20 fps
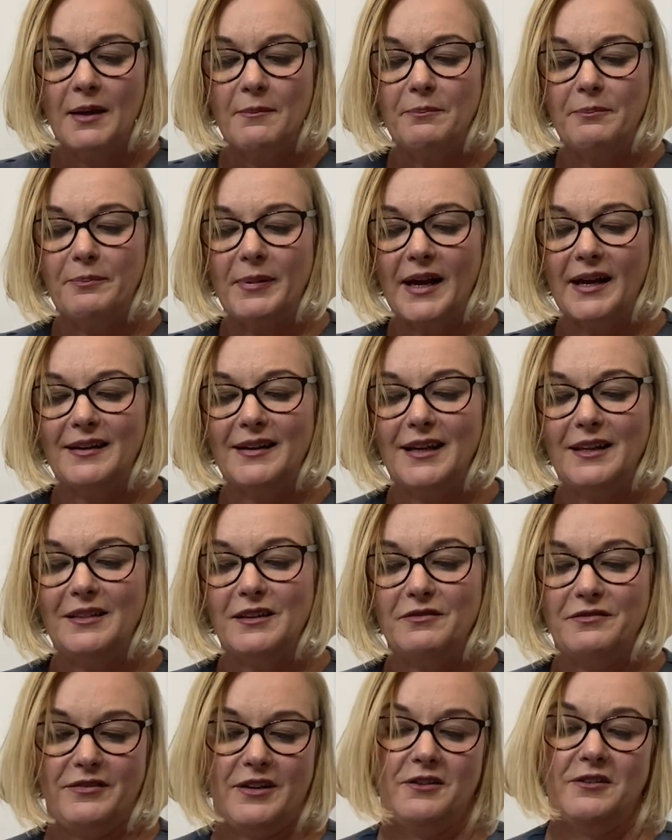but in
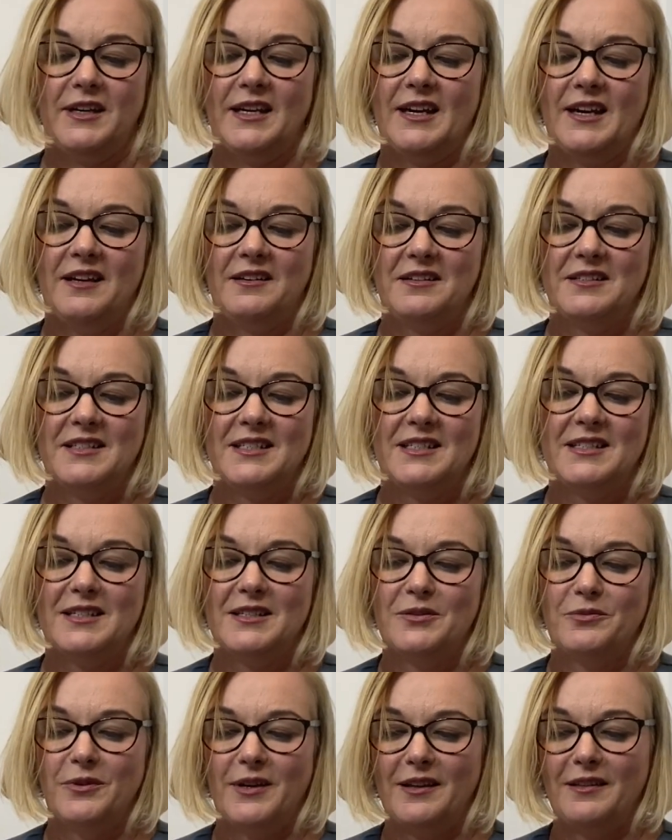the variegateds, this
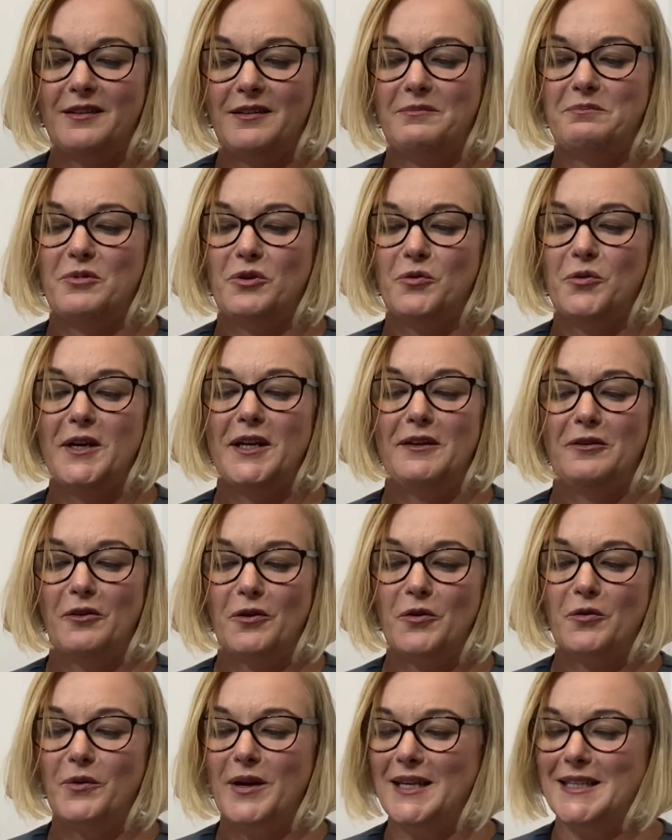is where the bulky
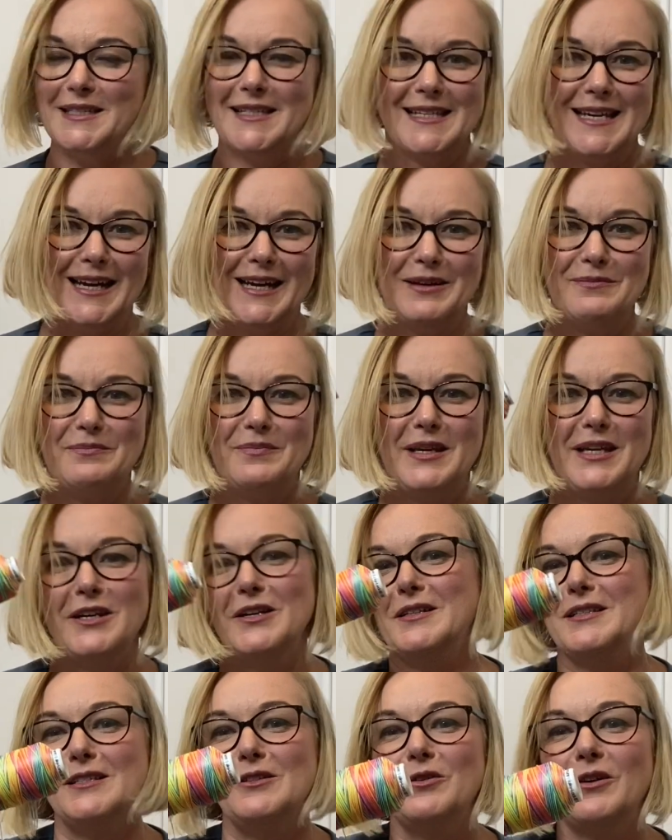lock wings out,
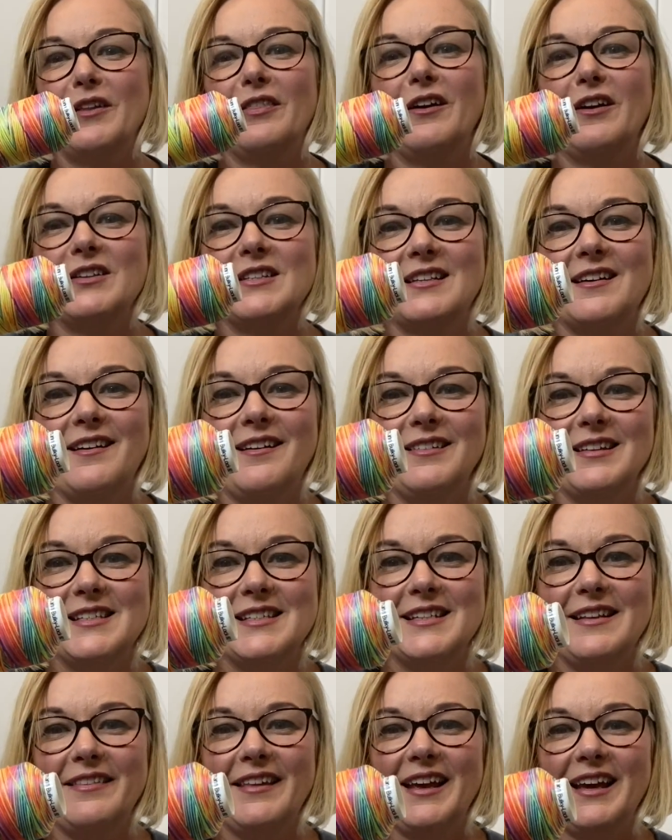because look at those colours
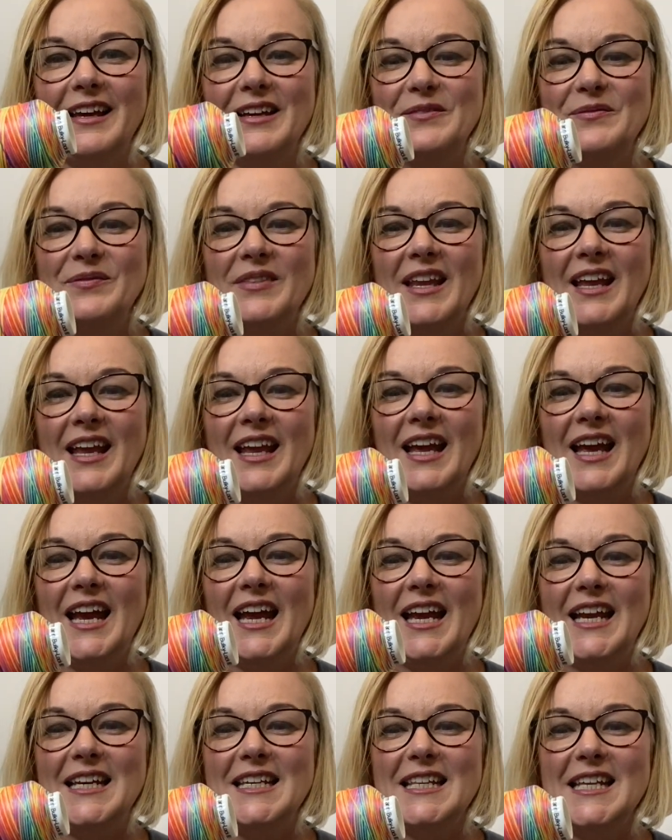in that.
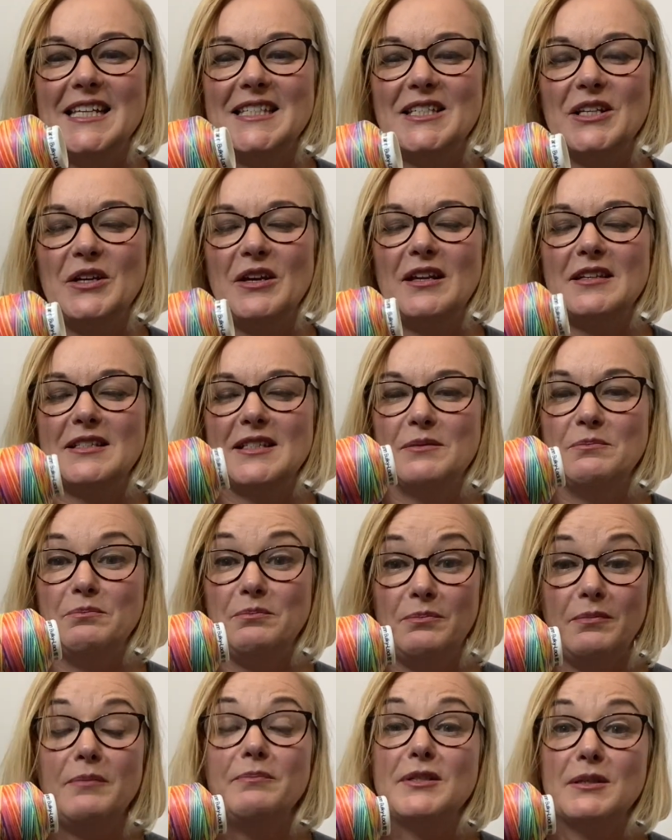And there's
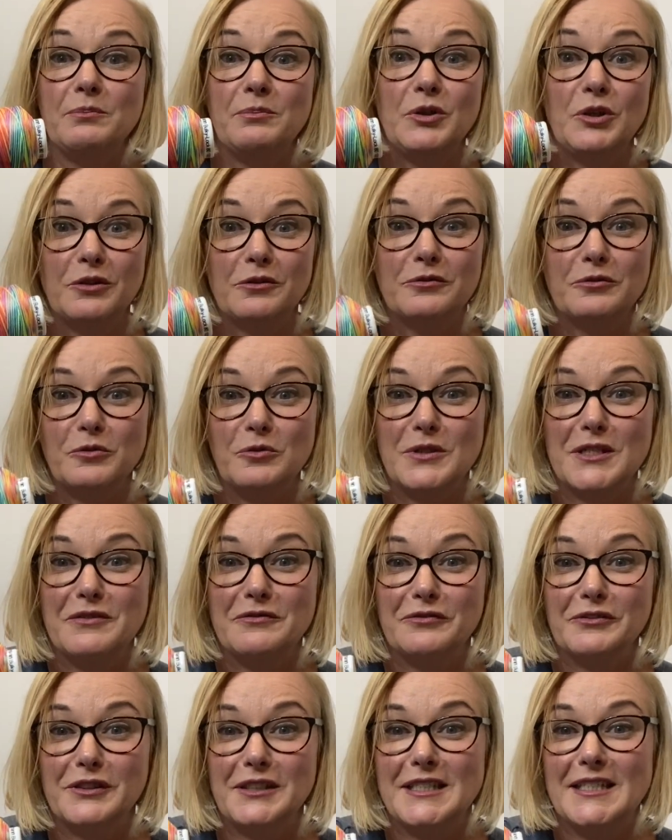some beautiful
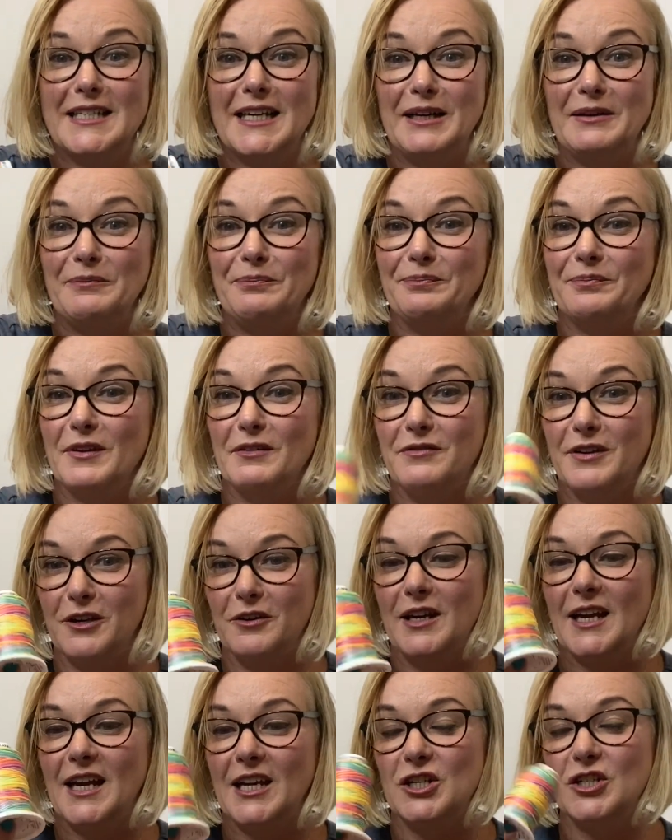different
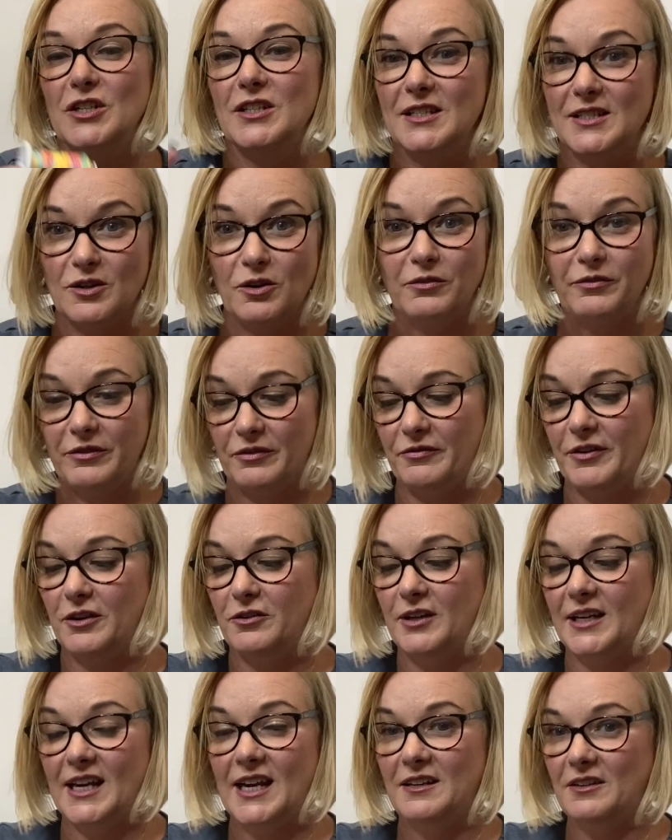variations of the
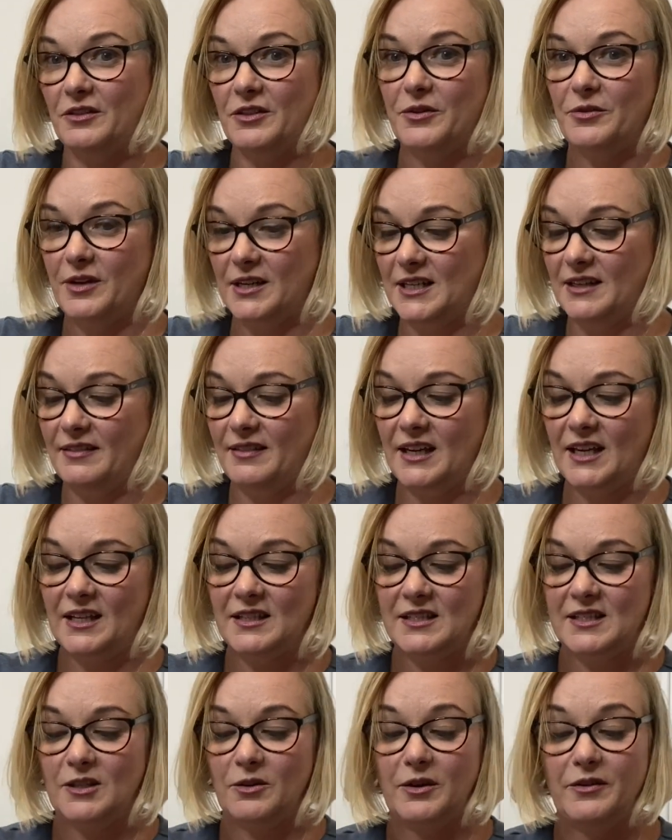variegated thread in
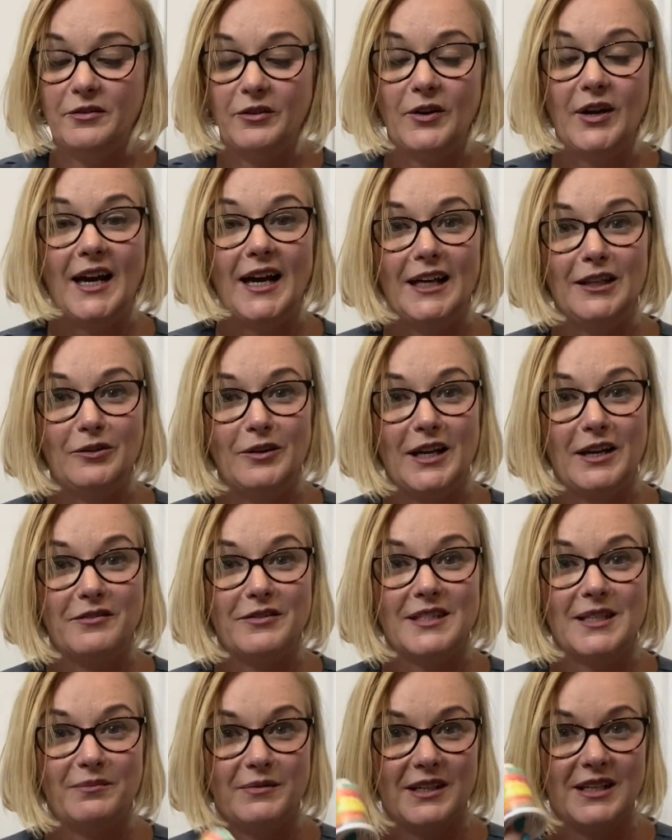that. So if you are looking for
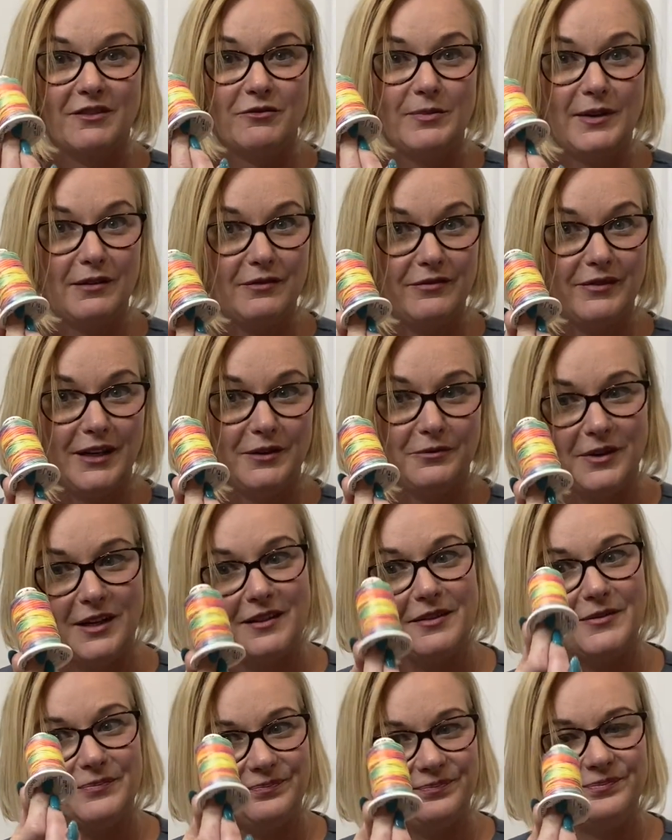something to have a bit of fun
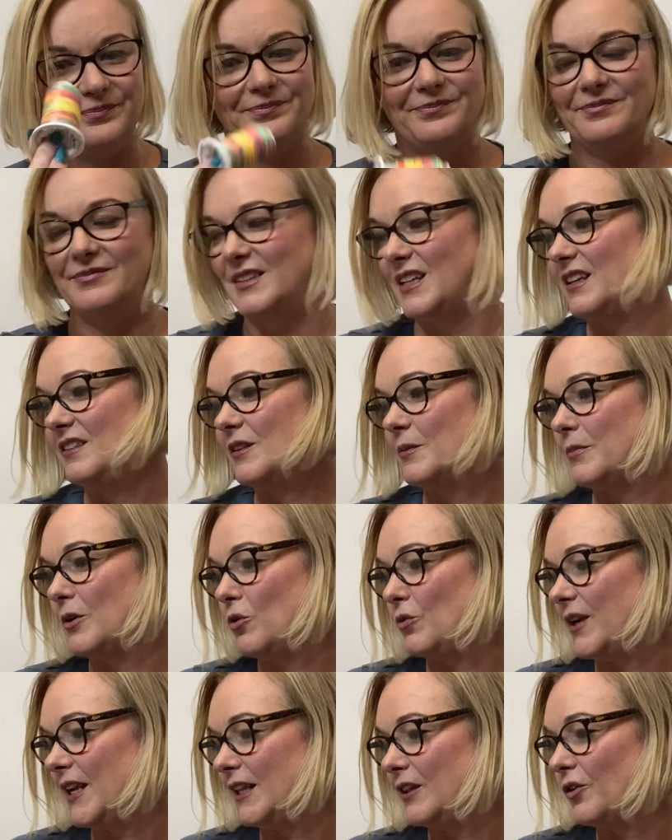with, then the
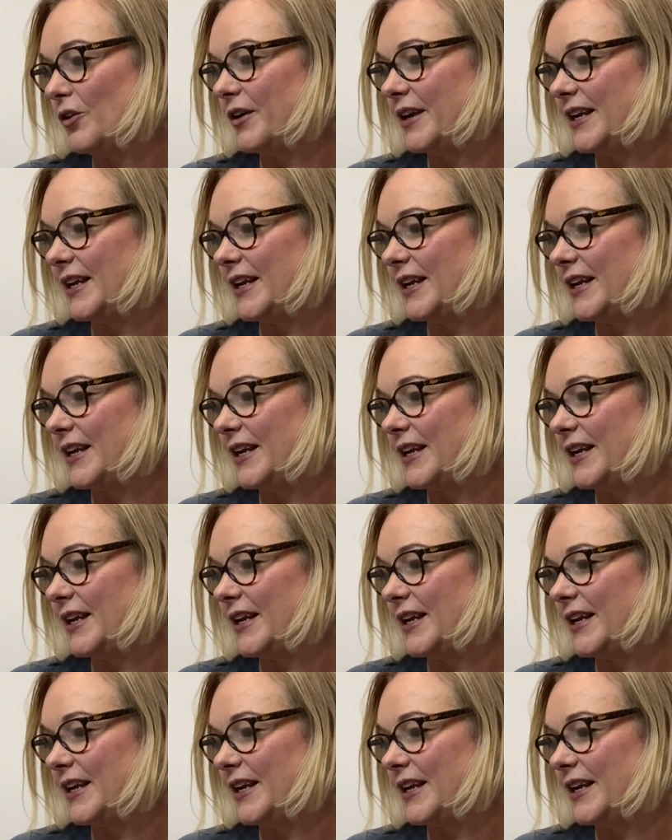bulky lock